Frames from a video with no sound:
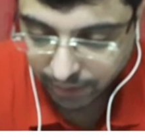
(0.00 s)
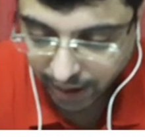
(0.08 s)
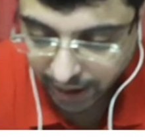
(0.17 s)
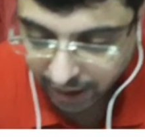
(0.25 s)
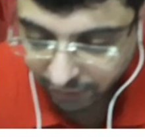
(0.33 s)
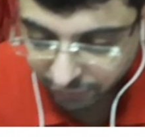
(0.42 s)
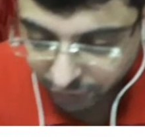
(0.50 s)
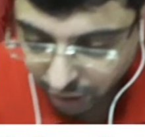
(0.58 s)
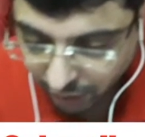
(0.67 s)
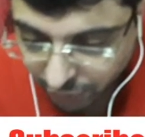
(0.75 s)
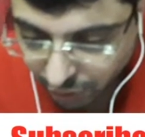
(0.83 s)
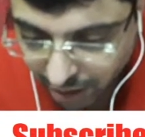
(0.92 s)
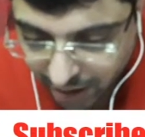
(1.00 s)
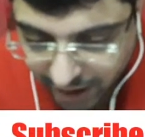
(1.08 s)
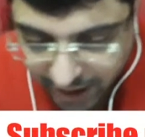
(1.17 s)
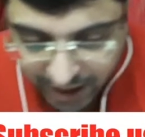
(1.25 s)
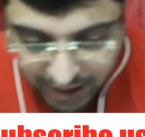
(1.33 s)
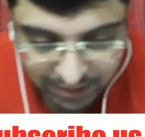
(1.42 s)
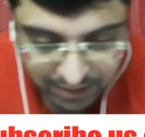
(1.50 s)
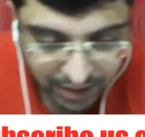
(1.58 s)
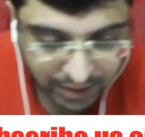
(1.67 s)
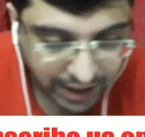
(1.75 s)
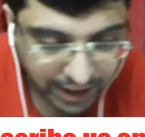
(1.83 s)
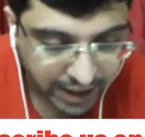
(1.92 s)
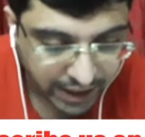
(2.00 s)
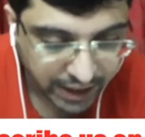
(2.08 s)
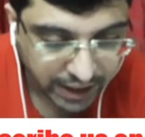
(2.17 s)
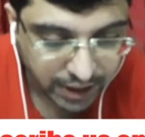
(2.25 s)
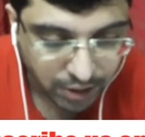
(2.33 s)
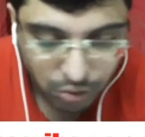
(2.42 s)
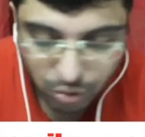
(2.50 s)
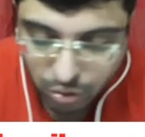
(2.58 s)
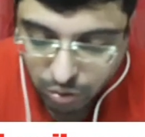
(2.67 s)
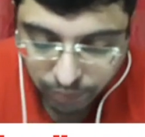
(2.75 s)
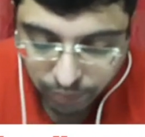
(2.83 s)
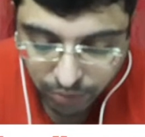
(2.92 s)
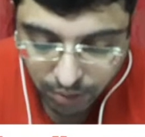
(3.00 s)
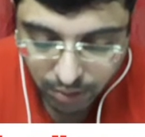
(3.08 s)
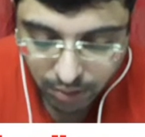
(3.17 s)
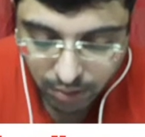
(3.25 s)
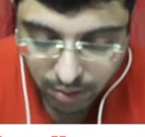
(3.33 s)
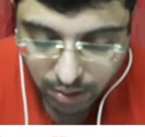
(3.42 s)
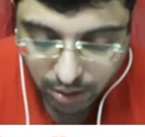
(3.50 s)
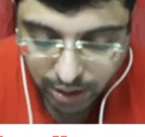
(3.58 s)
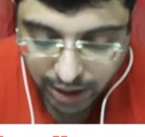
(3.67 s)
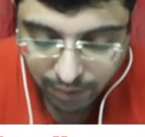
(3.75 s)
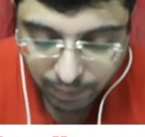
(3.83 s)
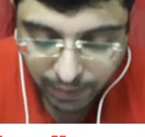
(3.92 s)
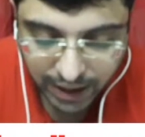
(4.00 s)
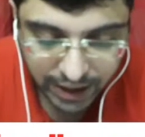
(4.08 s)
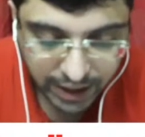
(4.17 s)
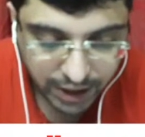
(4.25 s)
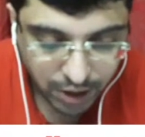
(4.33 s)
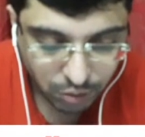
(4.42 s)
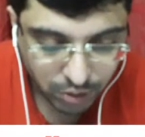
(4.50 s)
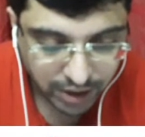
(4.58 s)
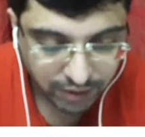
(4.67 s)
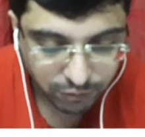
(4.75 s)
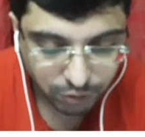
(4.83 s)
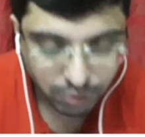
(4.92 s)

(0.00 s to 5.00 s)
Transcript: And few of you already answered that you can play e into d4,